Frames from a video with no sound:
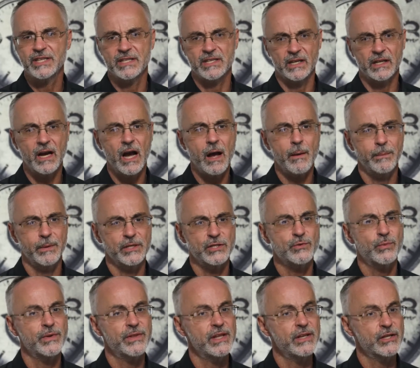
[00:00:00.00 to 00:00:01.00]
is accomplished
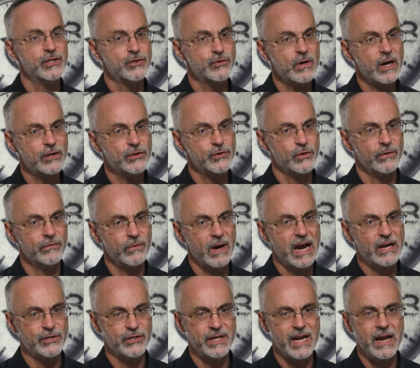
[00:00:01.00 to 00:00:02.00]
within the structure of
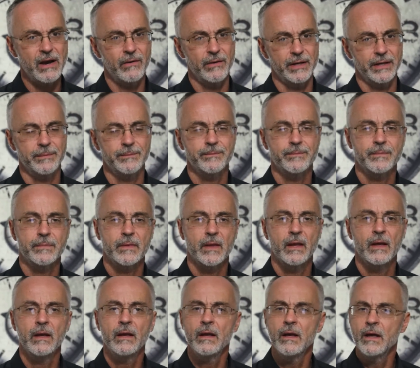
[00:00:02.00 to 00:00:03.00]
rationality.
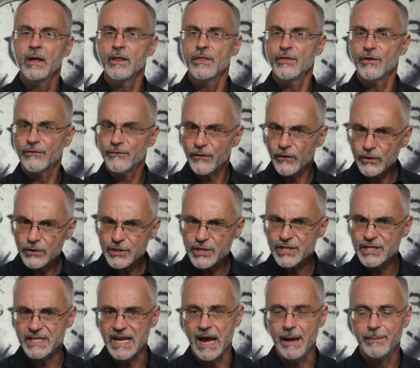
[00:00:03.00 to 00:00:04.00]
The first
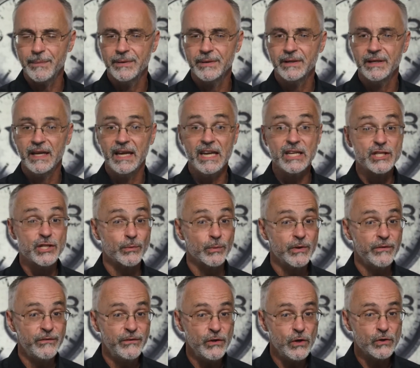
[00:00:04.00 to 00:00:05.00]
step is the
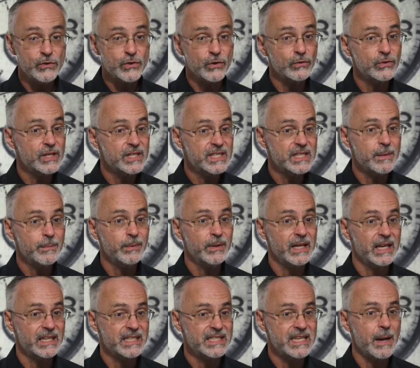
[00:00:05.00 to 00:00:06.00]
refusal to simply
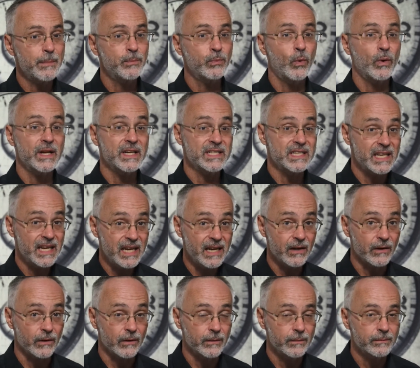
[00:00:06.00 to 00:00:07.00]
accept what is
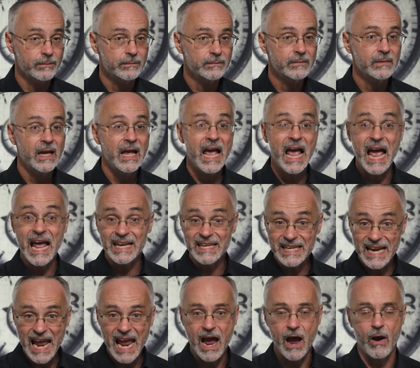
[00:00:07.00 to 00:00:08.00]
here and
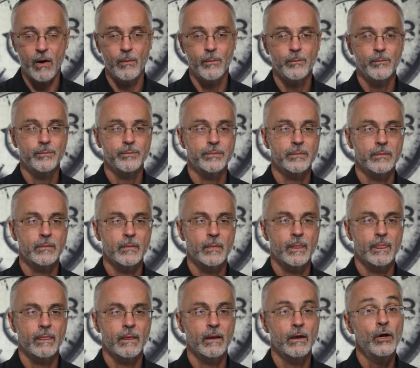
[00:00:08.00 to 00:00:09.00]
now.
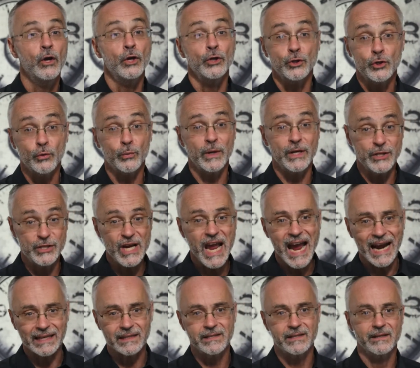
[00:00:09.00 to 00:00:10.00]
To
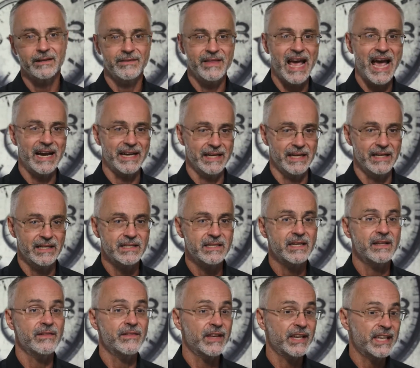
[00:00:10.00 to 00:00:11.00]
reject, that
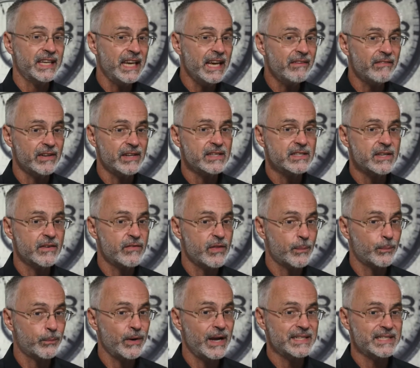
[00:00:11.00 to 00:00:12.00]
is, the givens of the
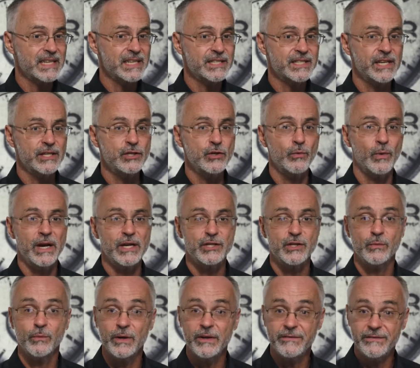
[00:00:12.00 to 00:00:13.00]
present
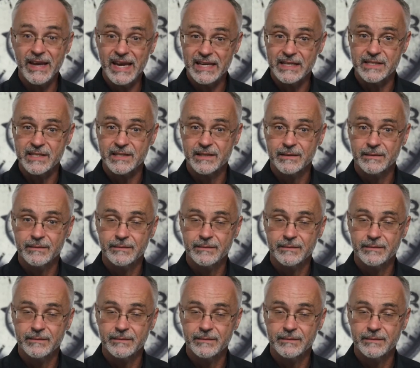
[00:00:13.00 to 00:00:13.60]
situation we face.